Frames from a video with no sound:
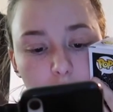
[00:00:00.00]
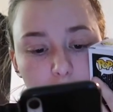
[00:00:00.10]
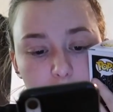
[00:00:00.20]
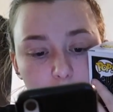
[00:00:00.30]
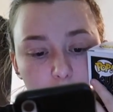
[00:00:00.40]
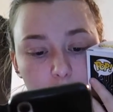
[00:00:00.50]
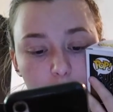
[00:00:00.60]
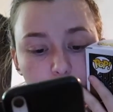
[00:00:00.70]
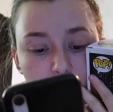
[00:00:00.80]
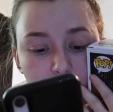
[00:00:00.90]
And I don't
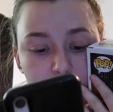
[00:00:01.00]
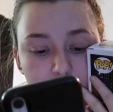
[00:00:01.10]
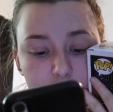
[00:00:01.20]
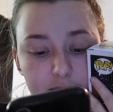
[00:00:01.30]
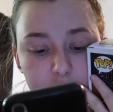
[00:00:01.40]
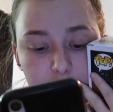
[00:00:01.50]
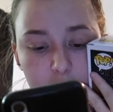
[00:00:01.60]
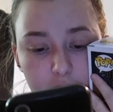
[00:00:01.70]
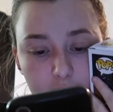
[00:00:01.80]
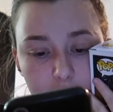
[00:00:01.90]
know. Yes, that is the
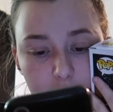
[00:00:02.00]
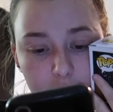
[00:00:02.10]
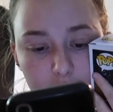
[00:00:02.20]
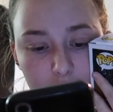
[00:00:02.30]
chase.